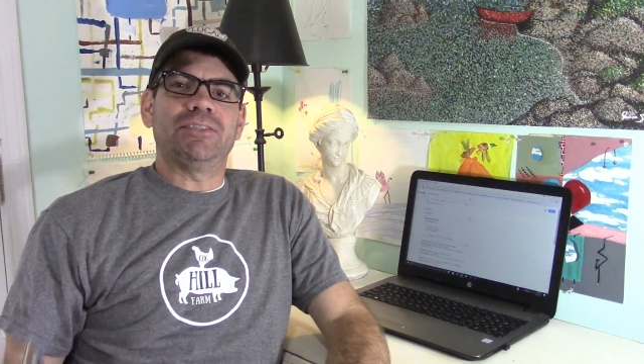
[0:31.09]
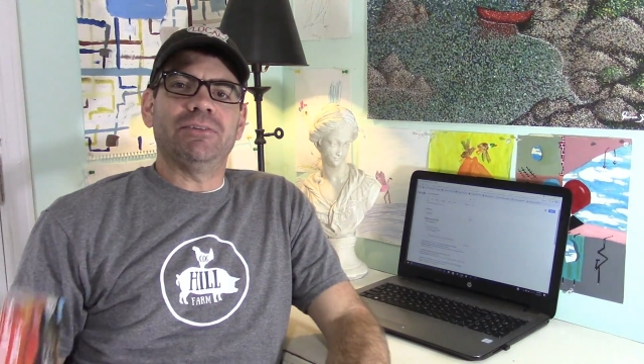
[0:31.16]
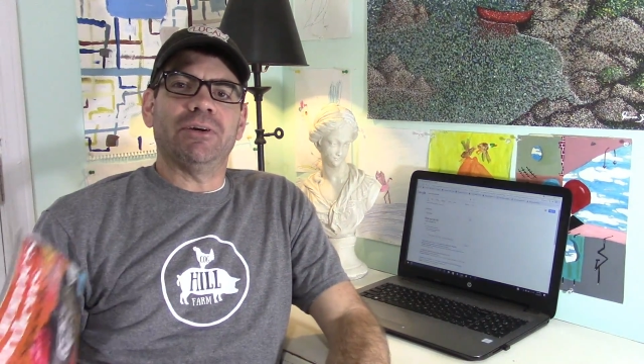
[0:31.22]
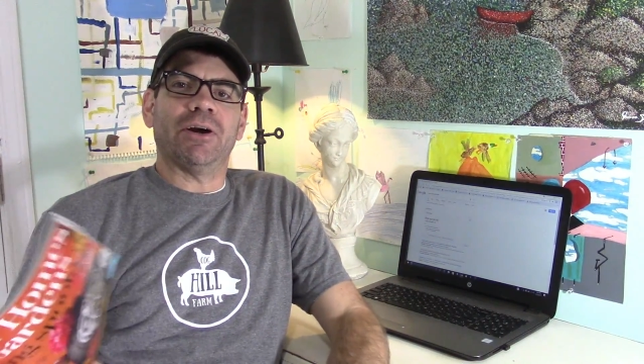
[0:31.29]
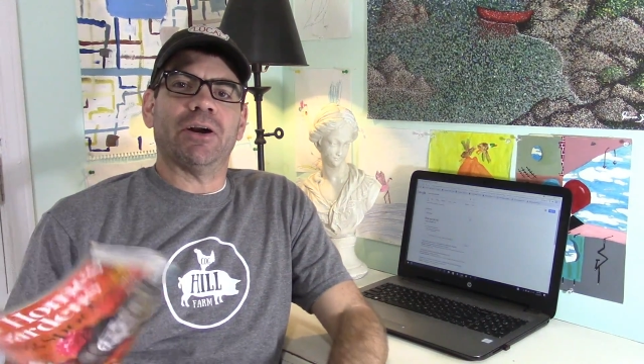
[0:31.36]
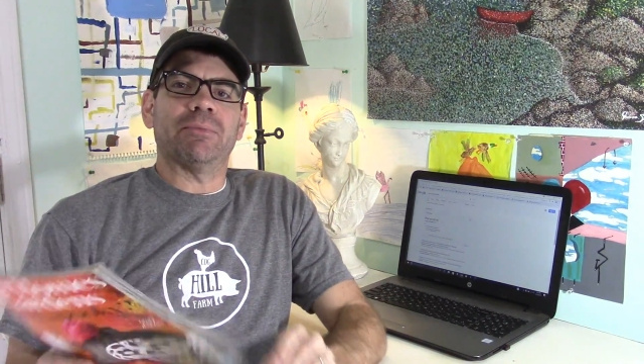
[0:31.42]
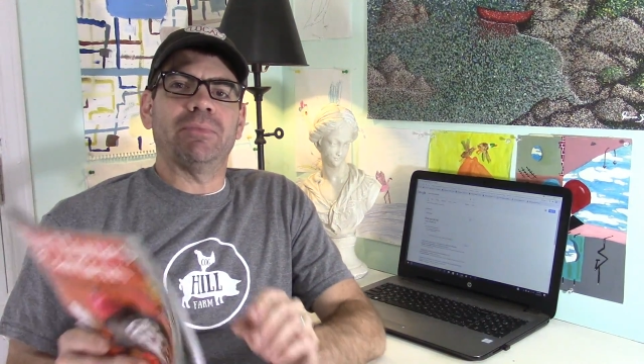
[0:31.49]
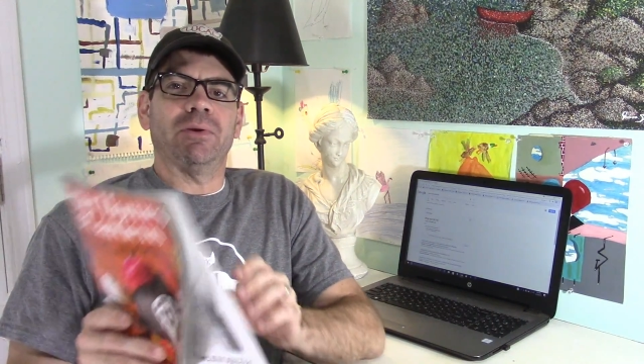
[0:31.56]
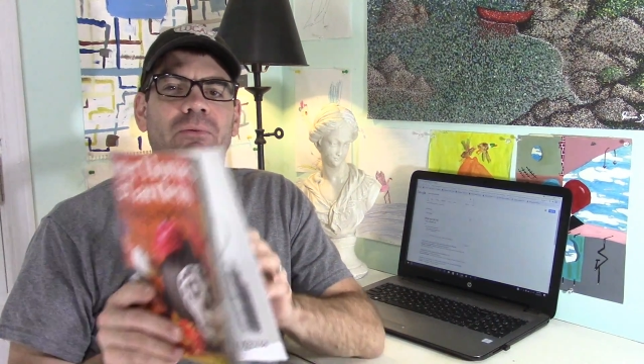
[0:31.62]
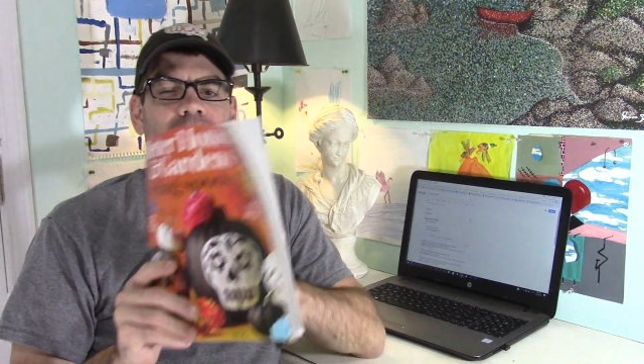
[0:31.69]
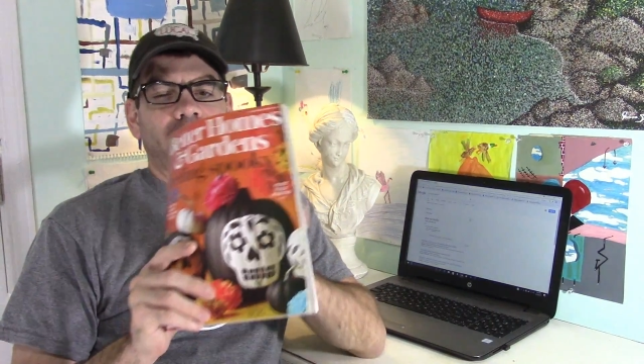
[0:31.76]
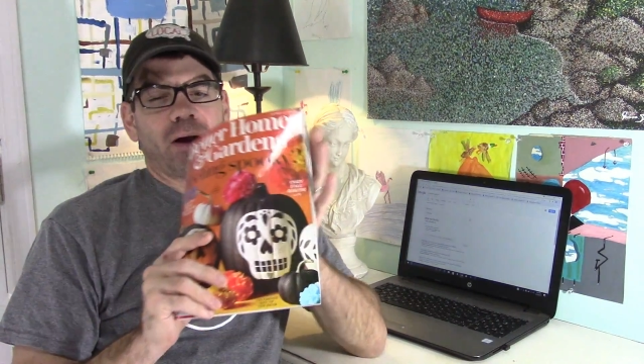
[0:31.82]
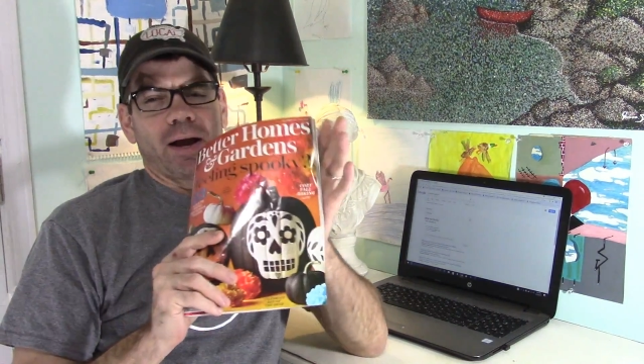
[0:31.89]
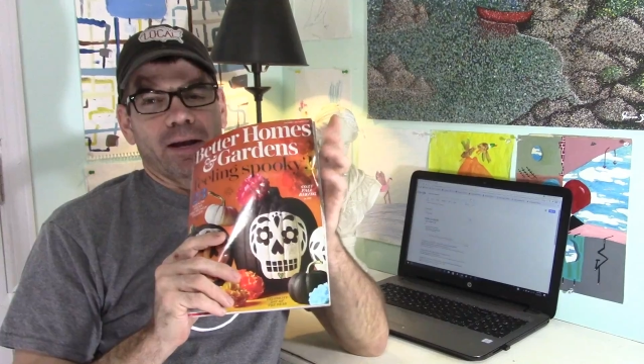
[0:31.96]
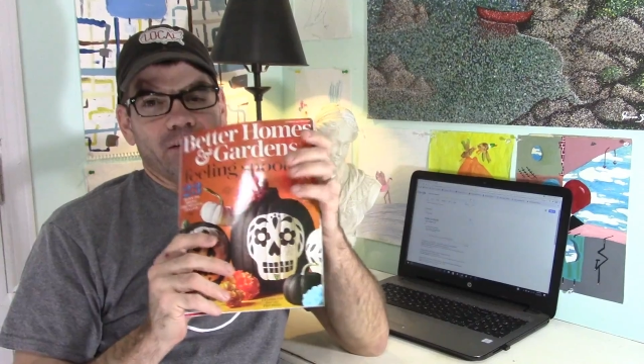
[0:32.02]
You heard me
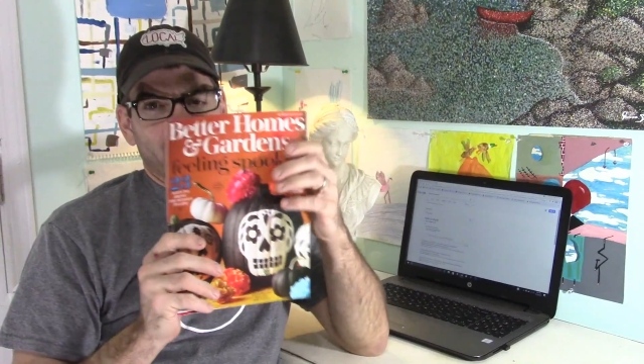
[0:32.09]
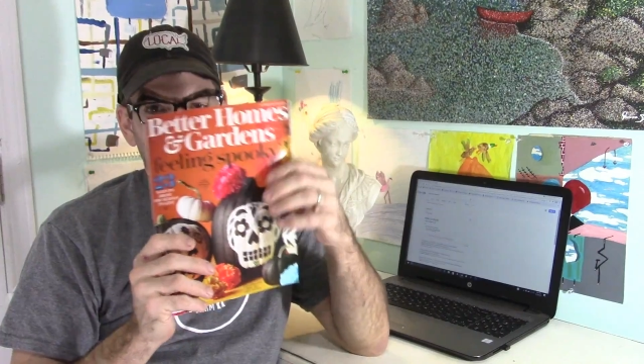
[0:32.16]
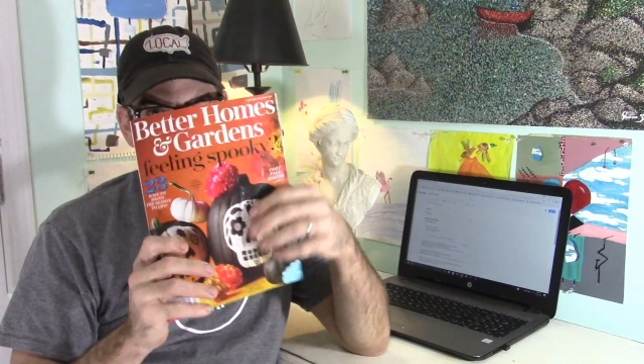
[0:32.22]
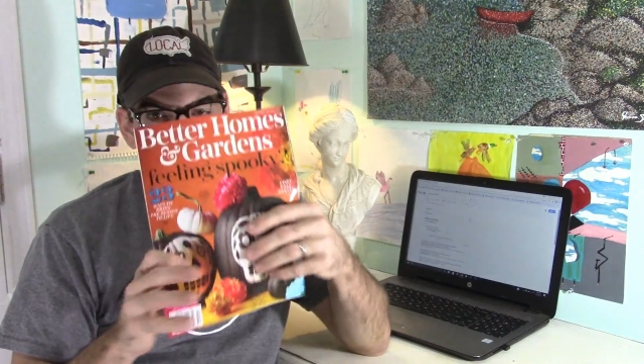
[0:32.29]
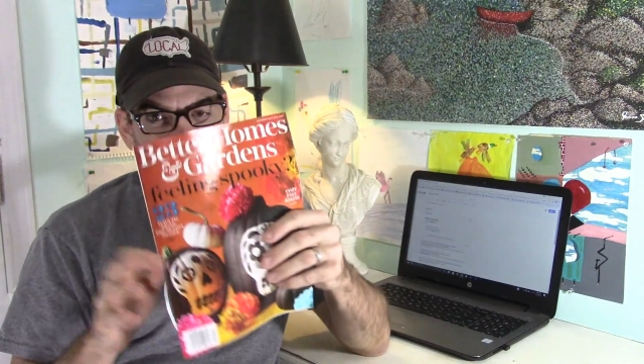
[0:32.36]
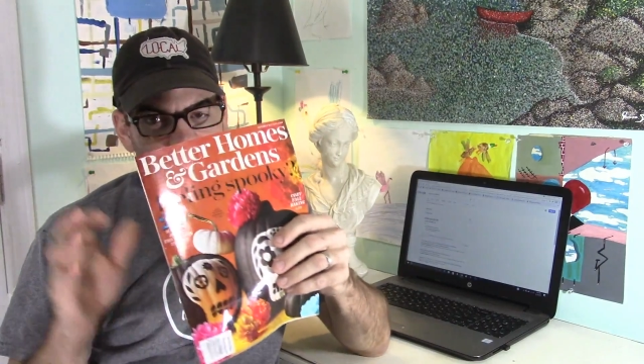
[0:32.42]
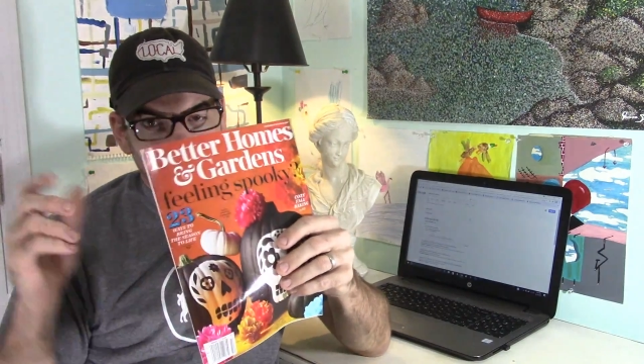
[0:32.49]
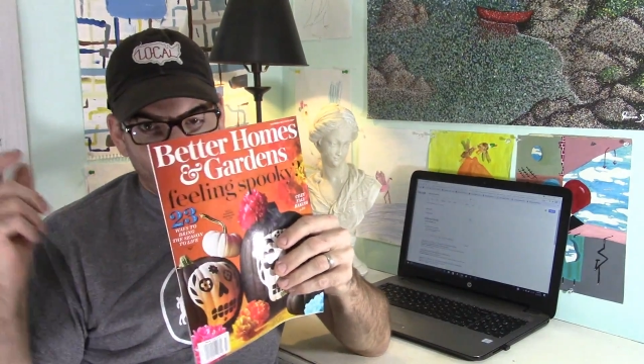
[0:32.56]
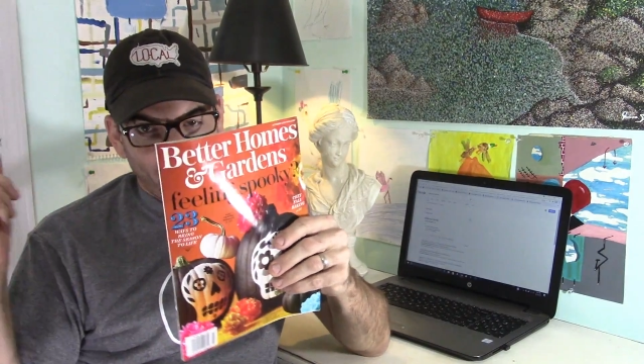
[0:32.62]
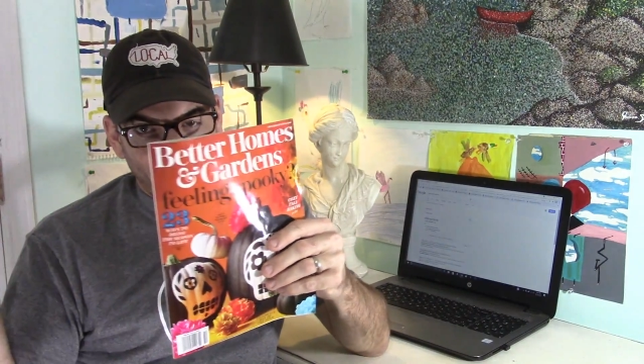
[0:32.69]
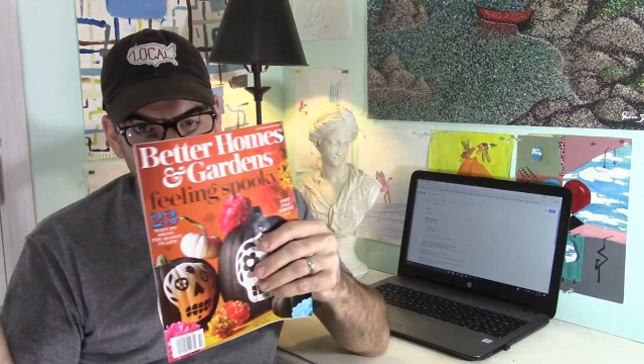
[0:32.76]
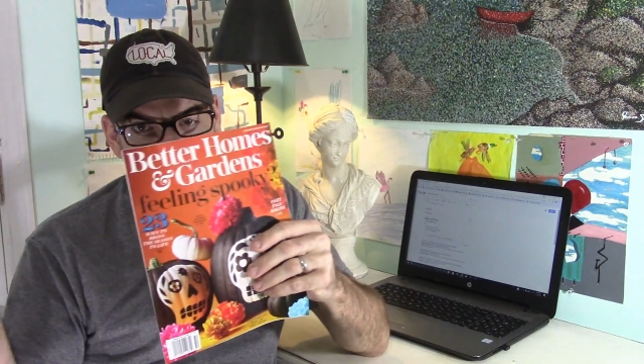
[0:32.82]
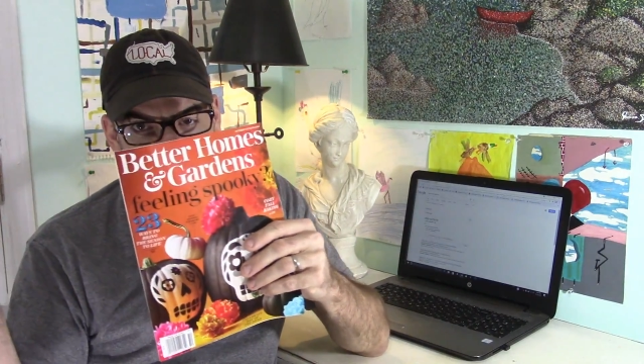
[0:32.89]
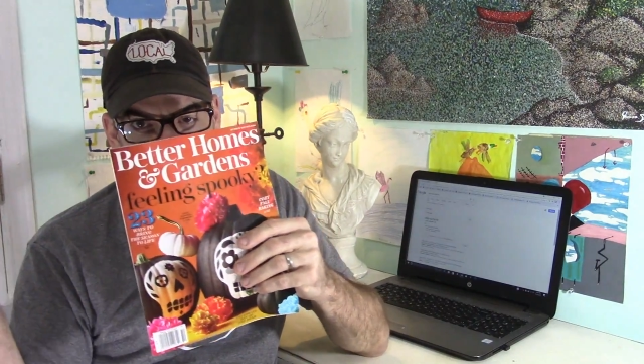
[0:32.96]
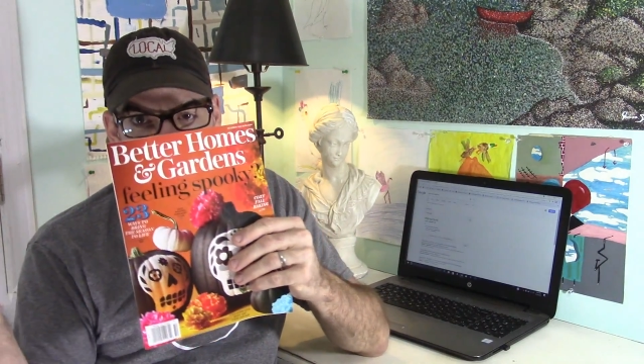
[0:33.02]
right. We are
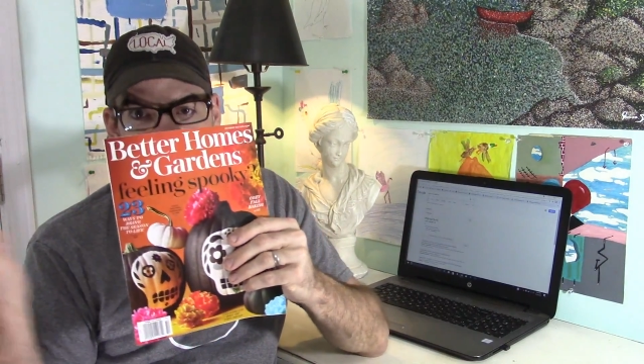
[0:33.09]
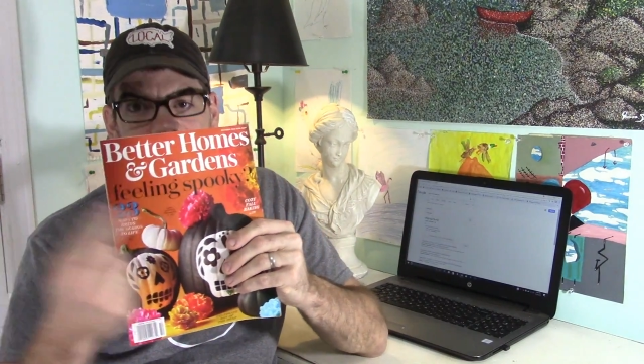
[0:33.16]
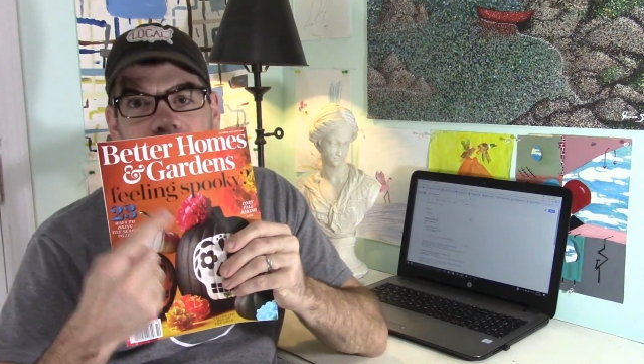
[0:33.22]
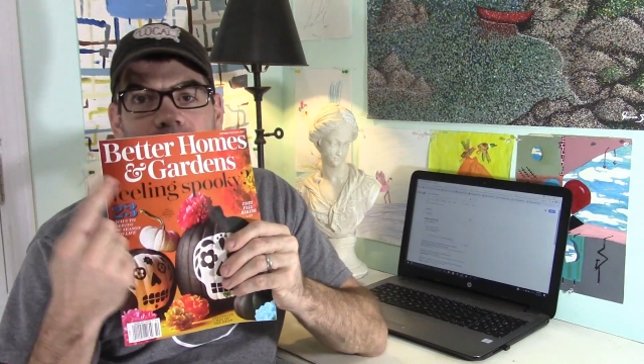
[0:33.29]
in Better